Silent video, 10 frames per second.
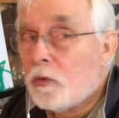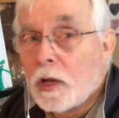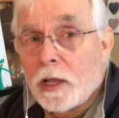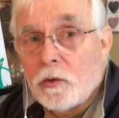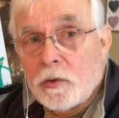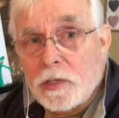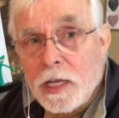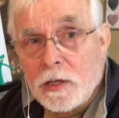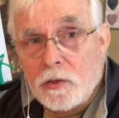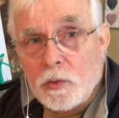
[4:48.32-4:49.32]
that I could
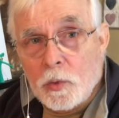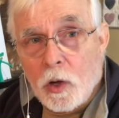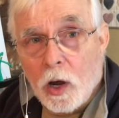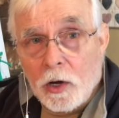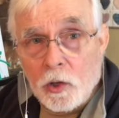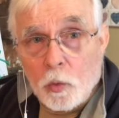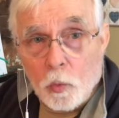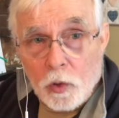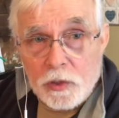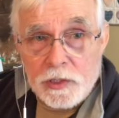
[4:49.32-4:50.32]
take to an audio
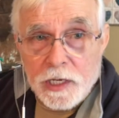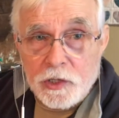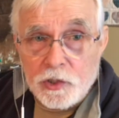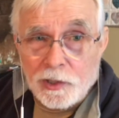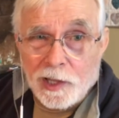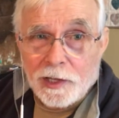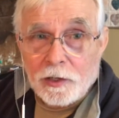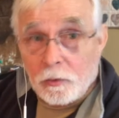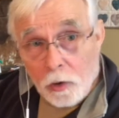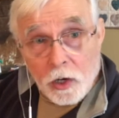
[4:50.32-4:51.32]
workstation like
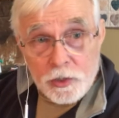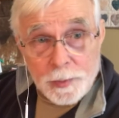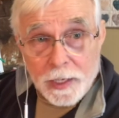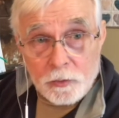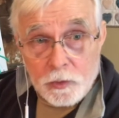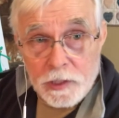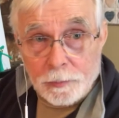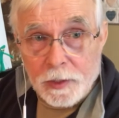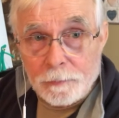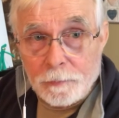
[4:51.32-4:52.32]
GarageBand or
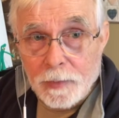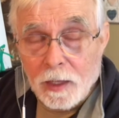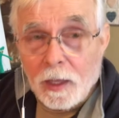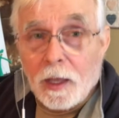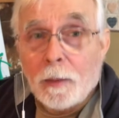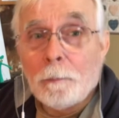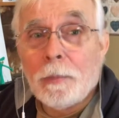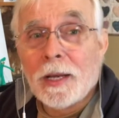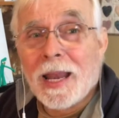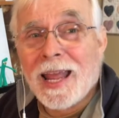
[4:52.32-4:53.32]
something. But
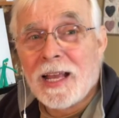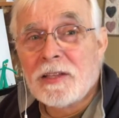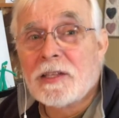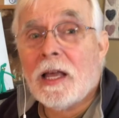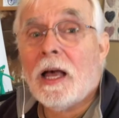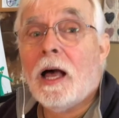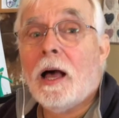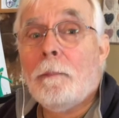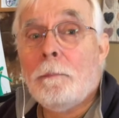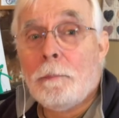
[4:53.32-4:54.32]
it has
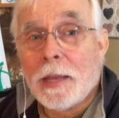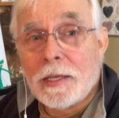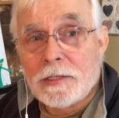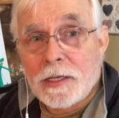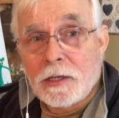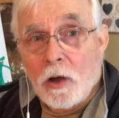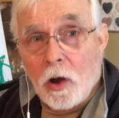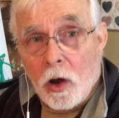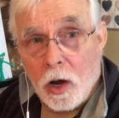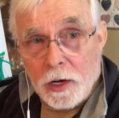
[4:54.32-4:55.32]
a basic
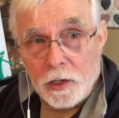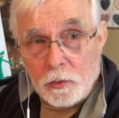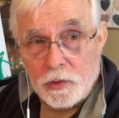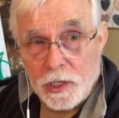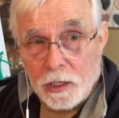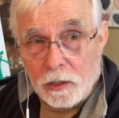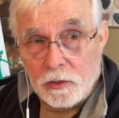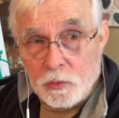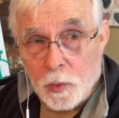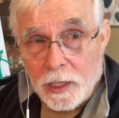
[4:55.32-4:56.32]
audio channel
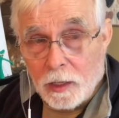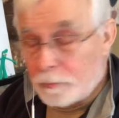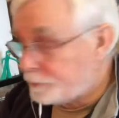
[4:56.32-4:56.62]
as well.